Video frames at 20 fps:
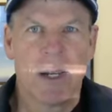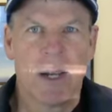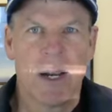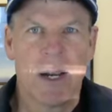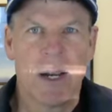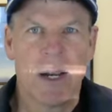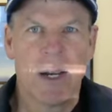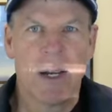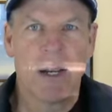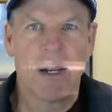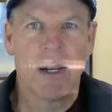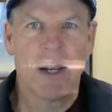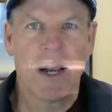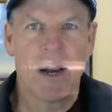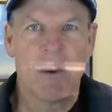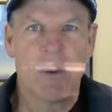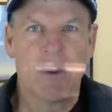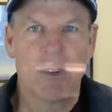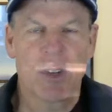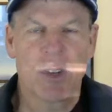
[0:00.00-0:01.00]
uh,
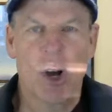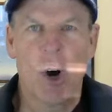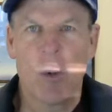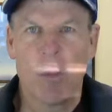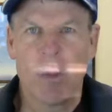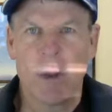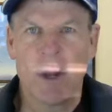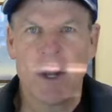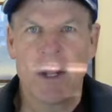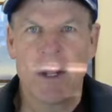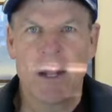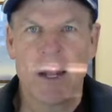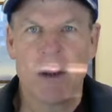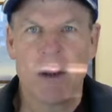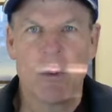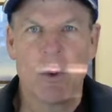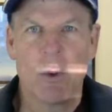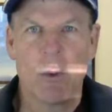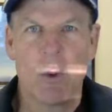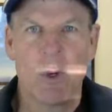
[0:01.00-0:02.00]
I was hoping that
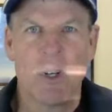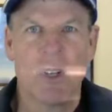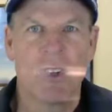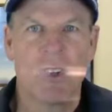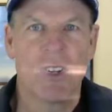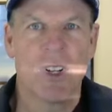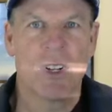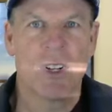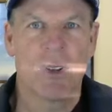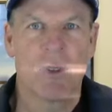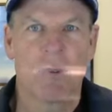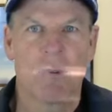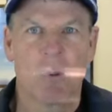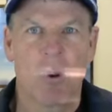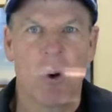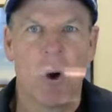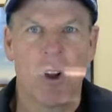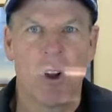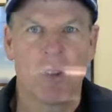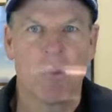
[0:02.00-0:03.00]
we wouldn't see another
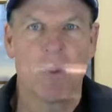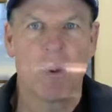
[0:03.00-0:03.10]
frost,